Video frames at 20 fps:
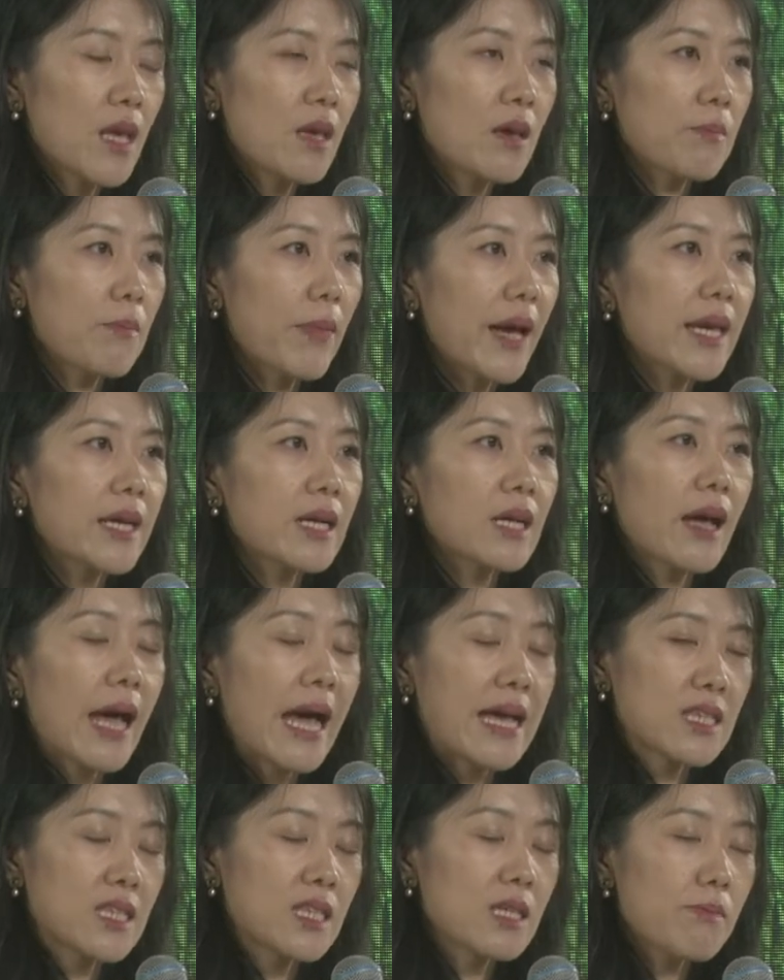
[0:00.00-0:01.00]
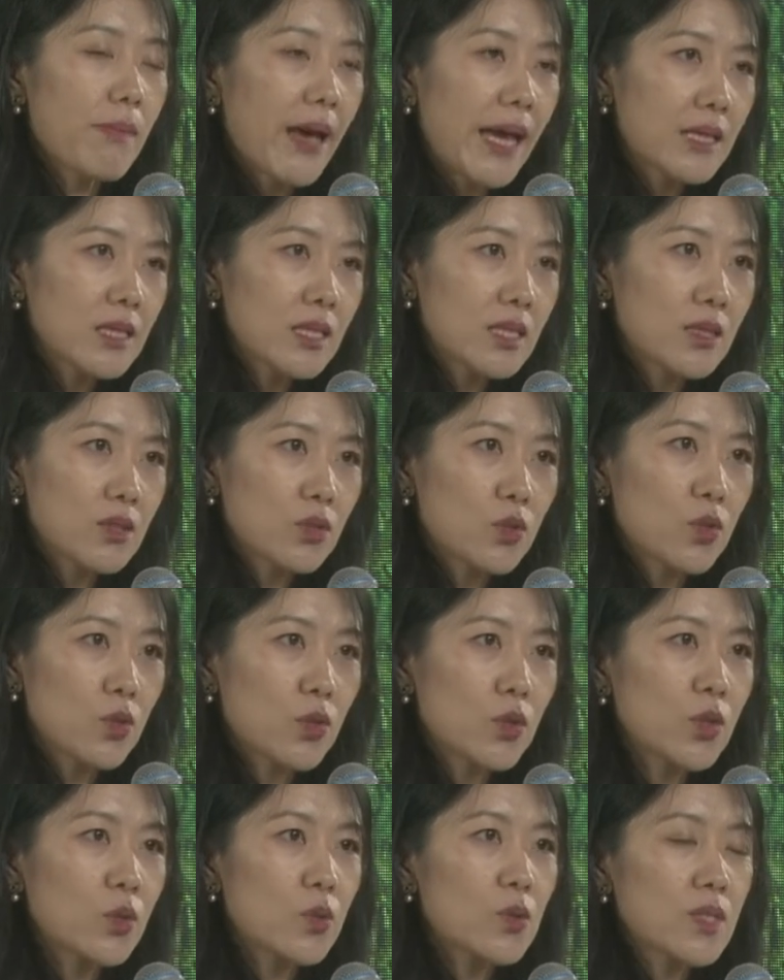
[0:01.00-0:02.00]
make an estimation to
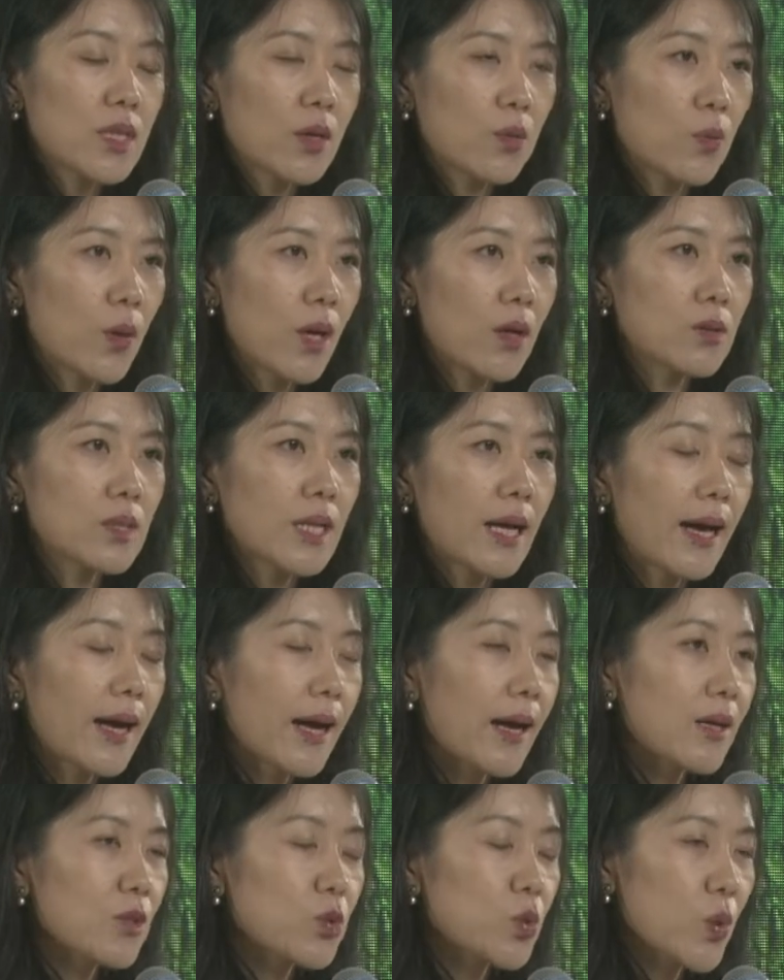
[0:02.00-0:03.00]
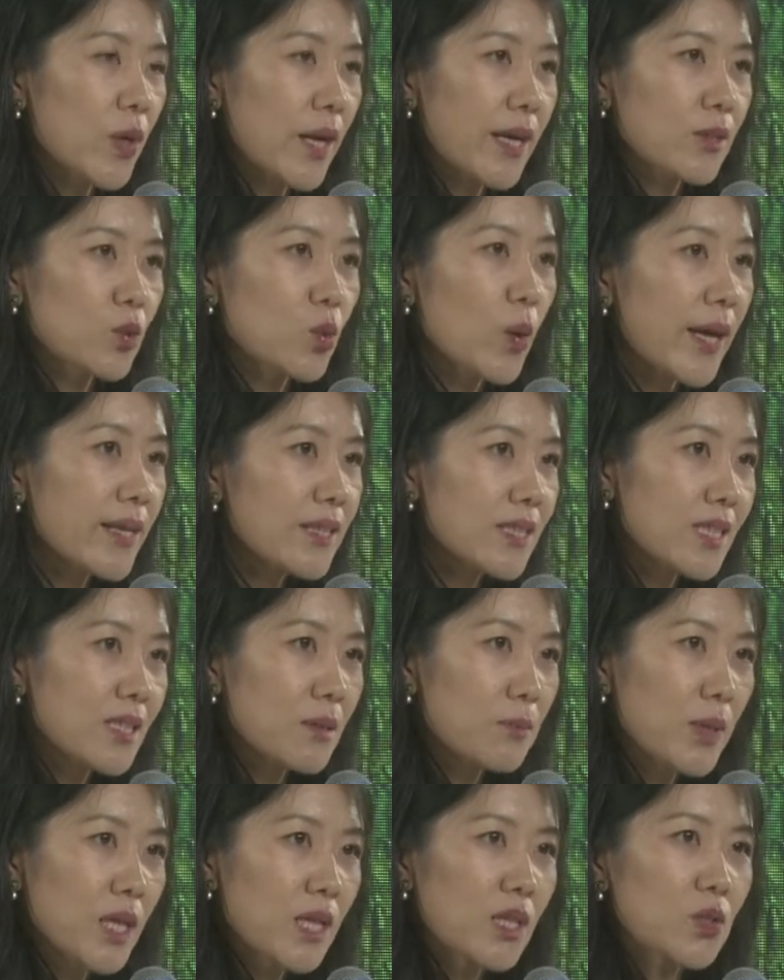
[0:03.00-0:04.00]
use around 120
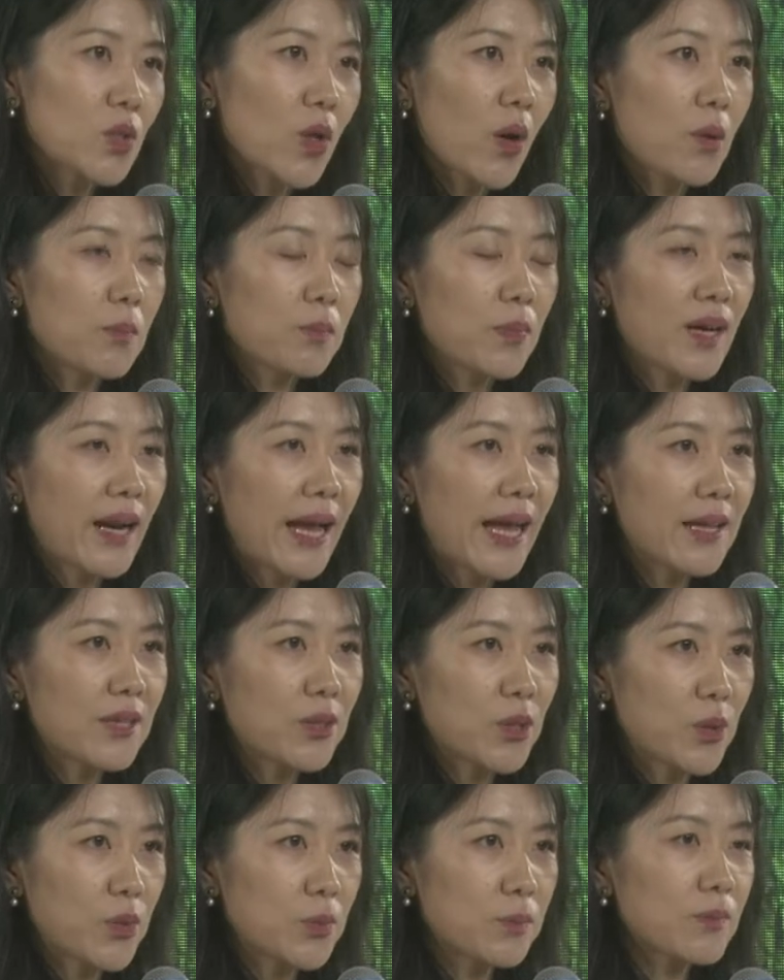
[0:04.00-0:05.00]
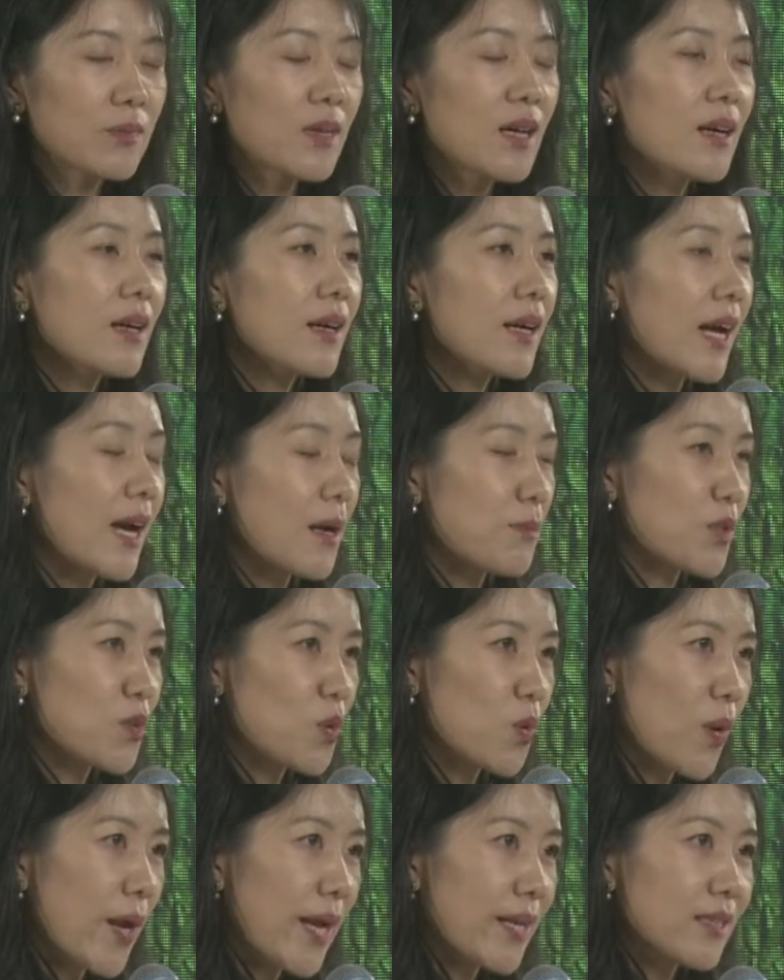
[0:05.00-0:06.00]
million tons per annum carbon
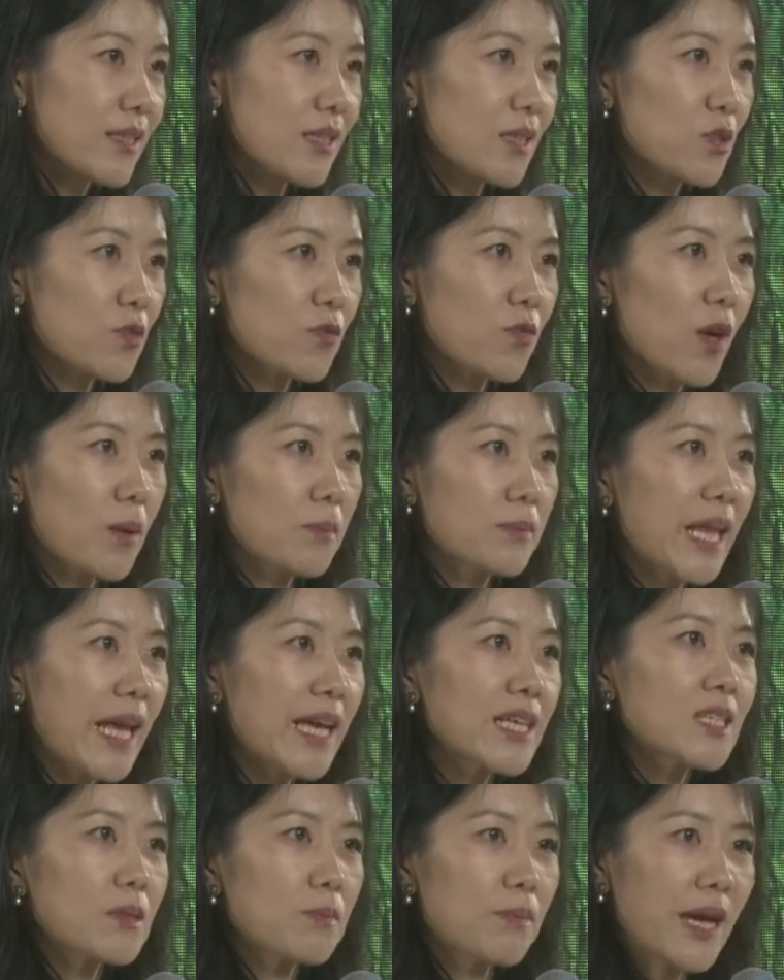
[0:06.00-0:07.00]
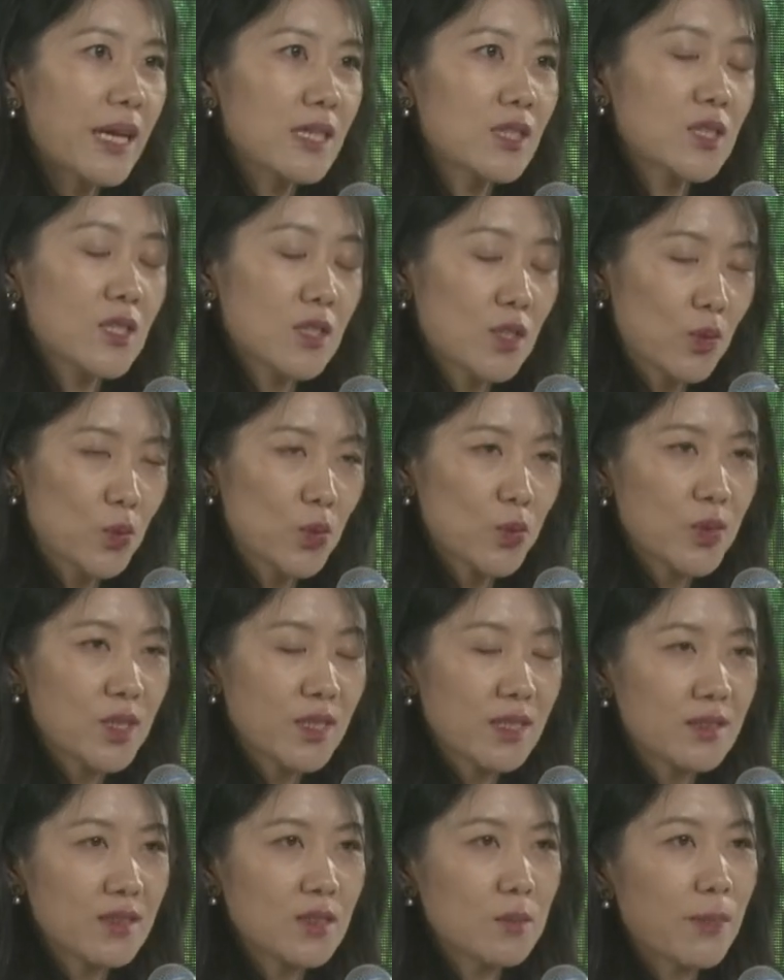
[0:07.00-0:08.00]
credits from nature-based
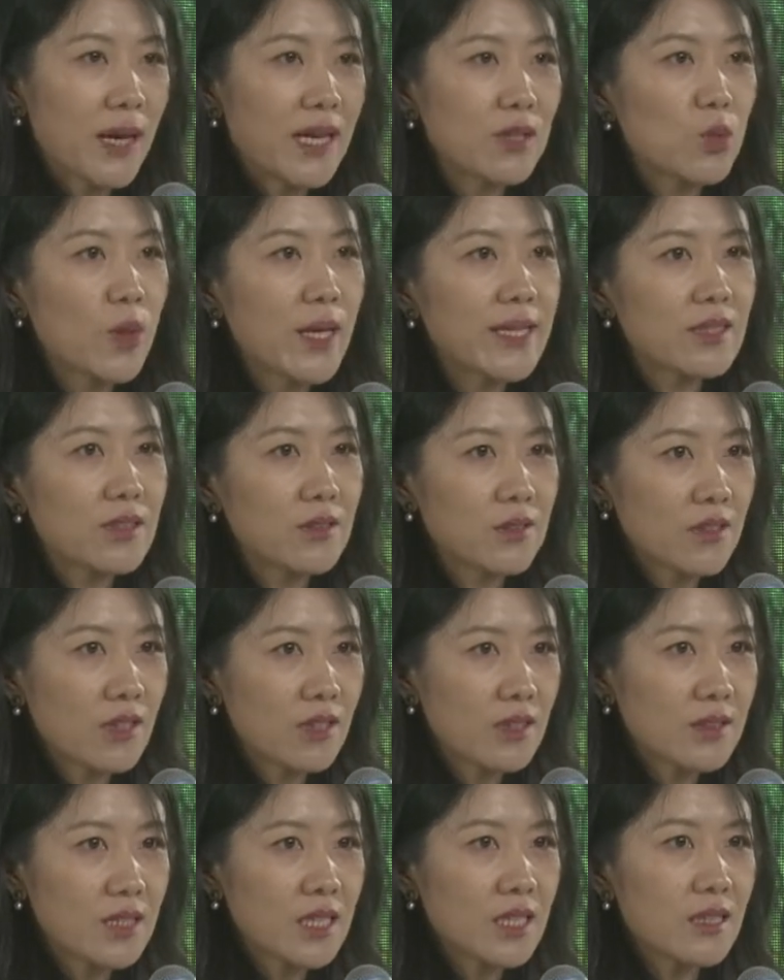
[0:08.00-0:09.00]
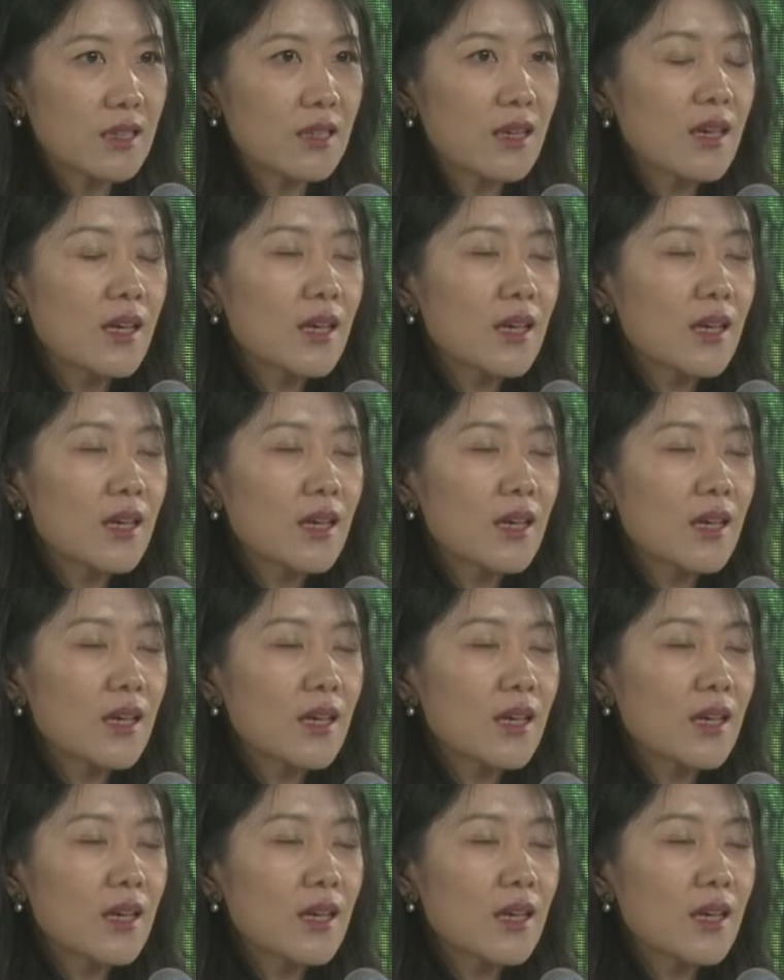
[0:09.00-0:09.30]
solutions by 2030